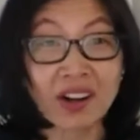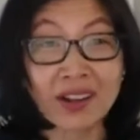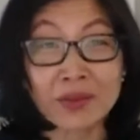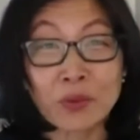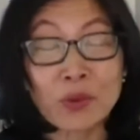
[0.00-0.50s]

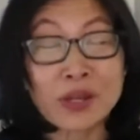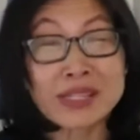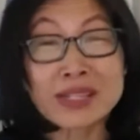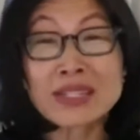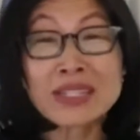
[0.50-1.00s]
on
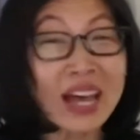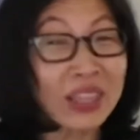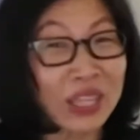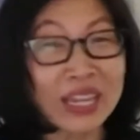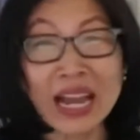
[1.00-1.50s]
was
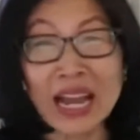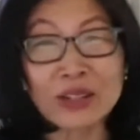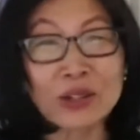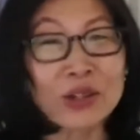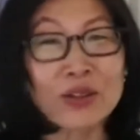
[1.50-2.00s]
nothing I
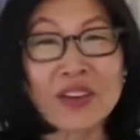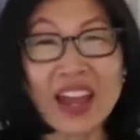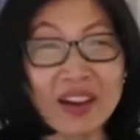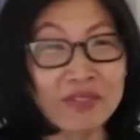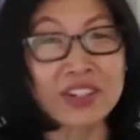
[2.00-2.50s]
could have
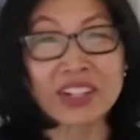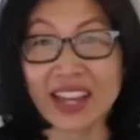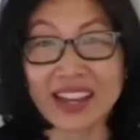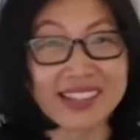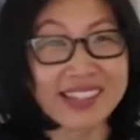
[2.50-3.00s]
ever
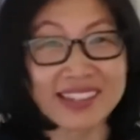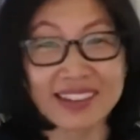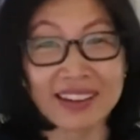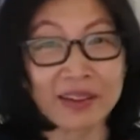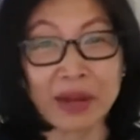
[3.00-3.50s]
guessed
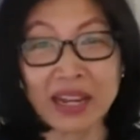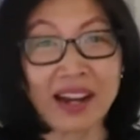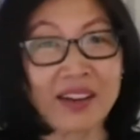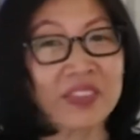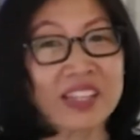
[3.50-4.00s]
sitting in my
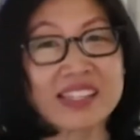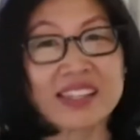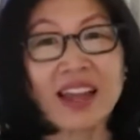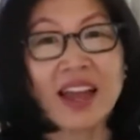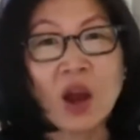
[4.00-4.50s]
office,
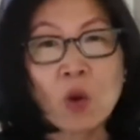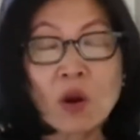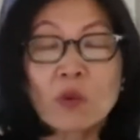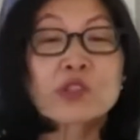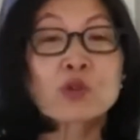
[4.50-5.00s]

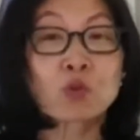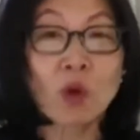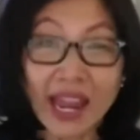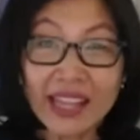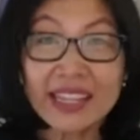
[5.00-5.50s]
what was
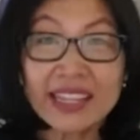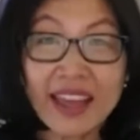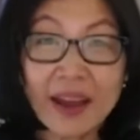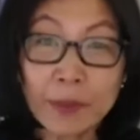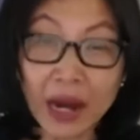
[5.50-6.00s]
riling
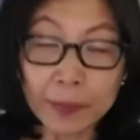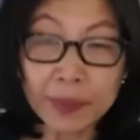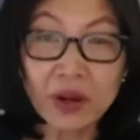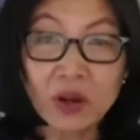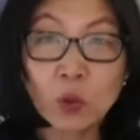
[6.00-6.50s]
them up
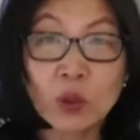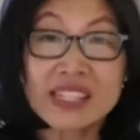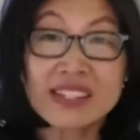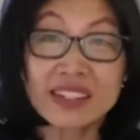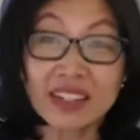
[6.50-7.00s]

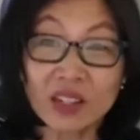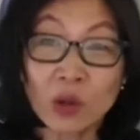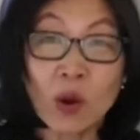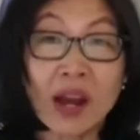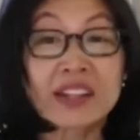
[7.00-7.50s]
was
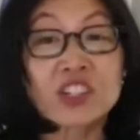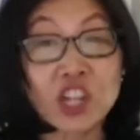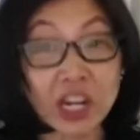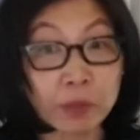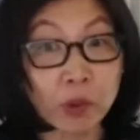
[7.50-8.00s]
DUI
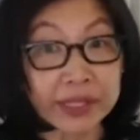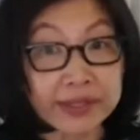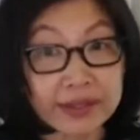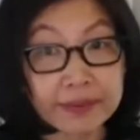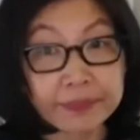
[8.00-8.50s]
checkpoints.